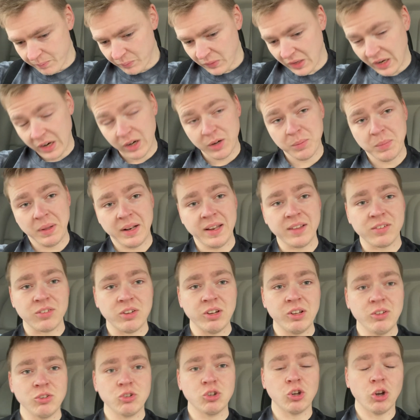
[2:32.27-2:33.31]
I'm going to be
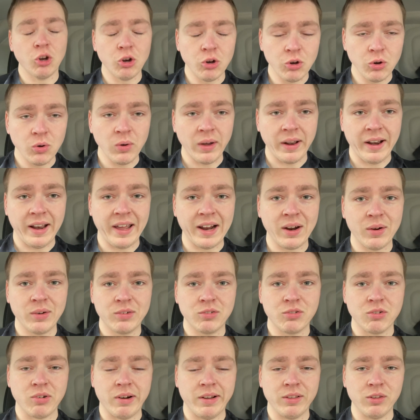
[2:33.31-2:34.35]
listening to Language
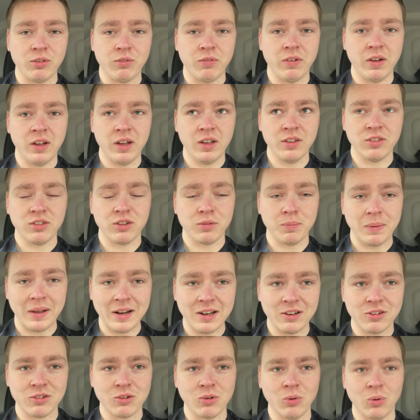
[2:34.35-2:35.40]
Transfer's
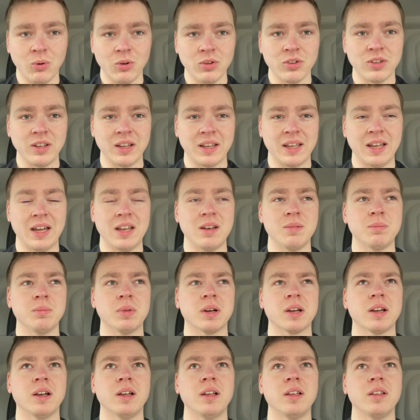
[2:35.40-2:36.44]
Spanish course again,
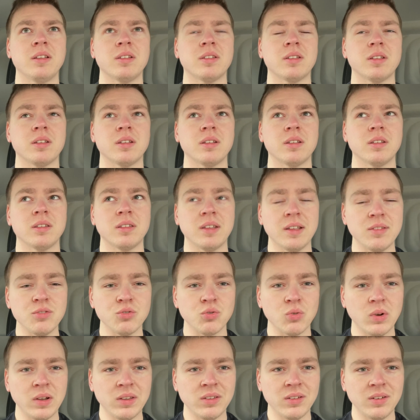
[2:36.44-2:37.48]
because
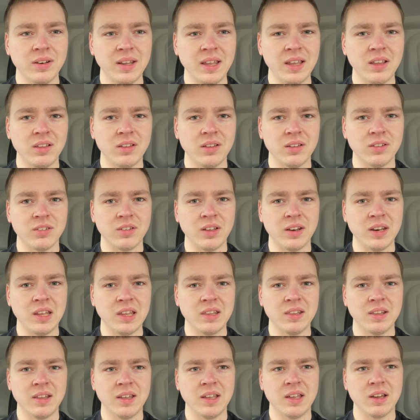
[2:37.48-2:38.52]
since recently
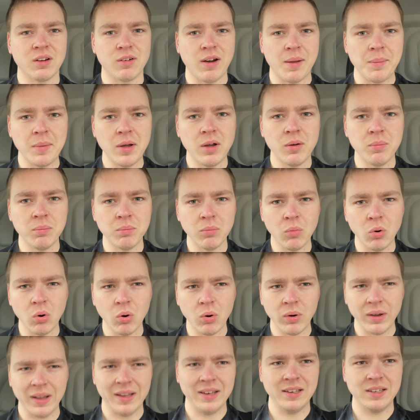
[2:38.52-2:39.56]
studying the grammar
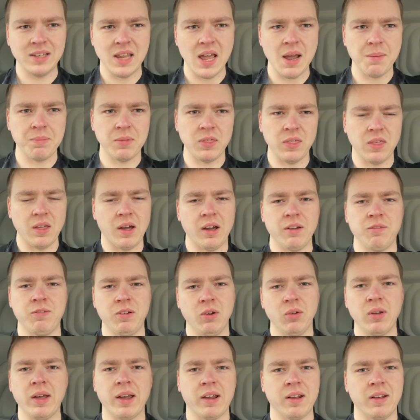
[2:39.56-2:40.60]
more in depth, I
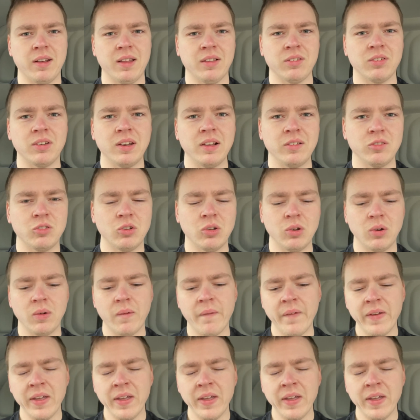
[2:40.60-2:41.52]
feel like listening to